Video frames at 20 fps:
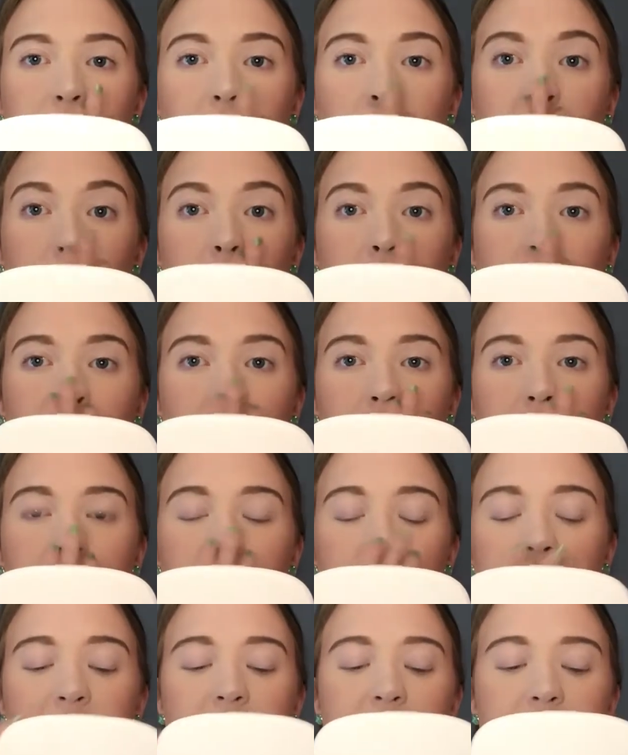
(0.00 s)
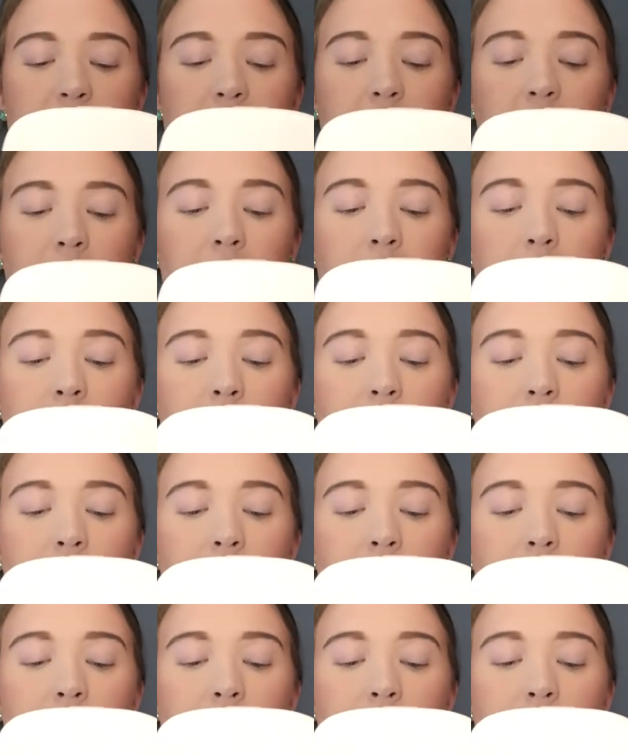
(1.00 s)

Oh yeah, you can see that.